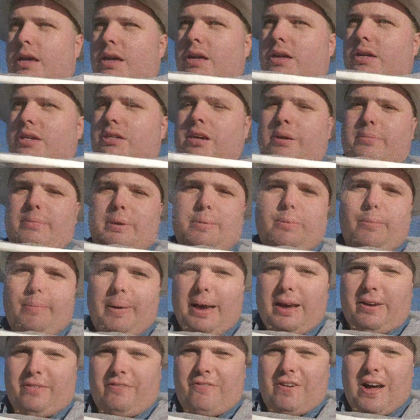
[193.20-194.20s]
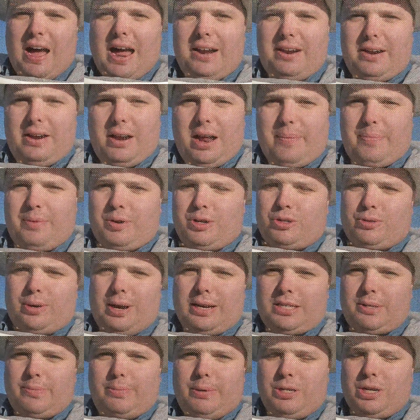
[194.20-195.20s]
some people make a fondant up. There's
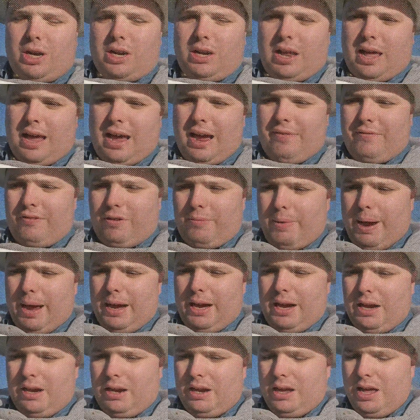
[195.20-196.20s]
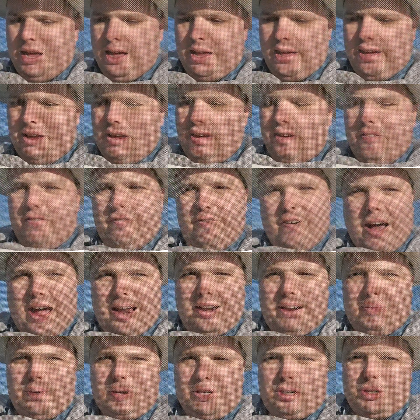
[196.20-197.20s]
recipes online for making
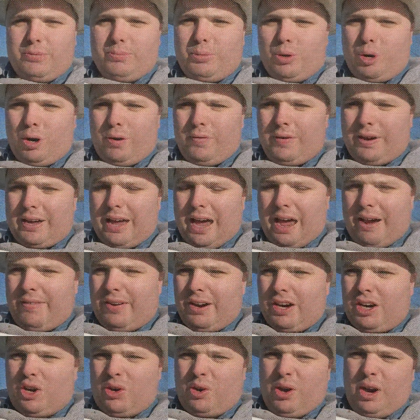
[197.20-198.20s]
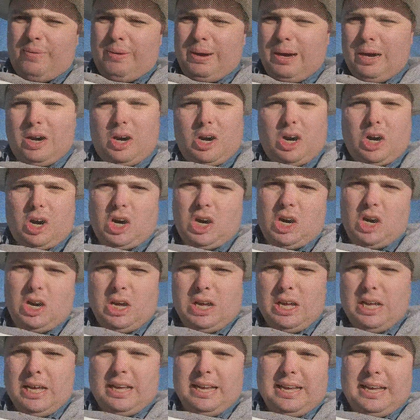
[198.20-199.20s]
fondant, which is more of a kind of a creamier,
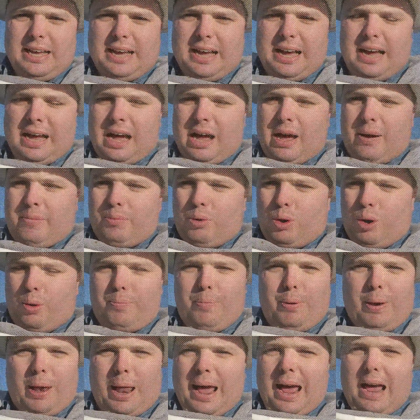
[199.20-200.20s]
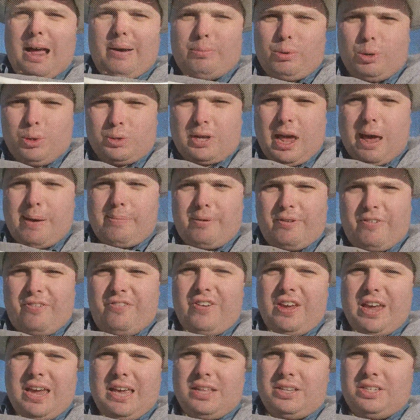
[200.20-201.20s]
more pliable type of
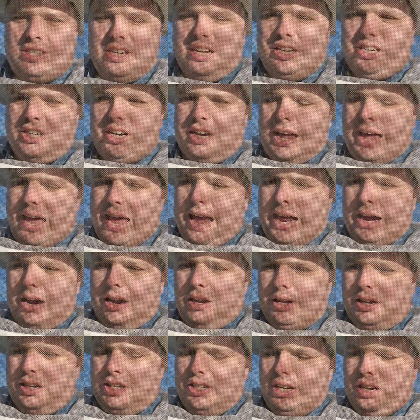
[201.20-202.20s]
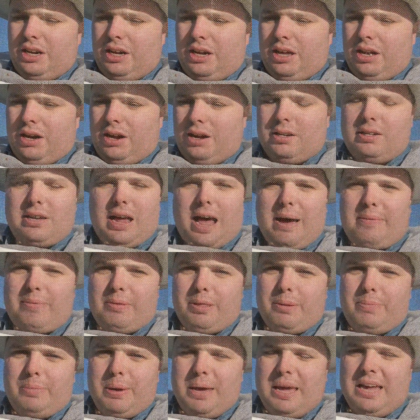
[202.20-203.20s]
feed that's easy to handle, easy to get on top of
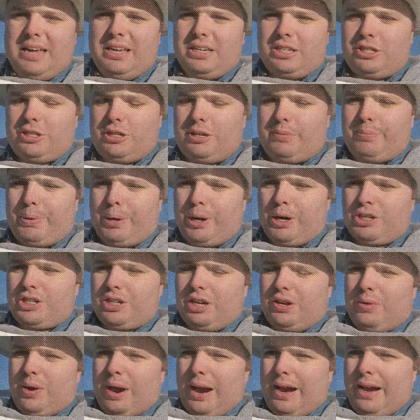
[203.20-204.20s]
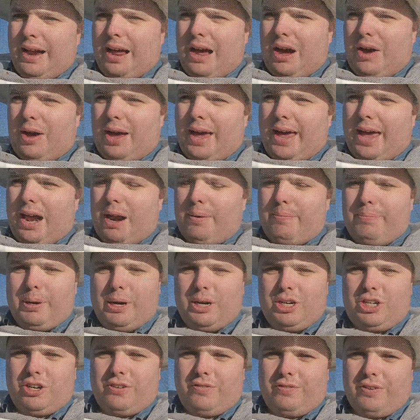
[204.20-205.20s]
the bees. Personally, right now, I had a
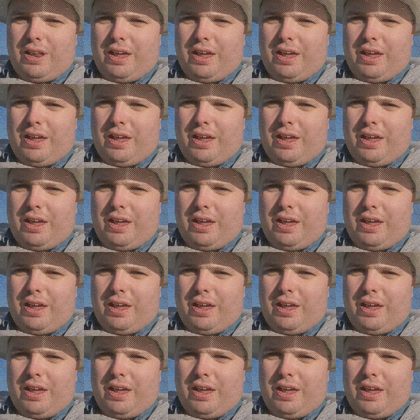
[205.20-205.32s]
bunch of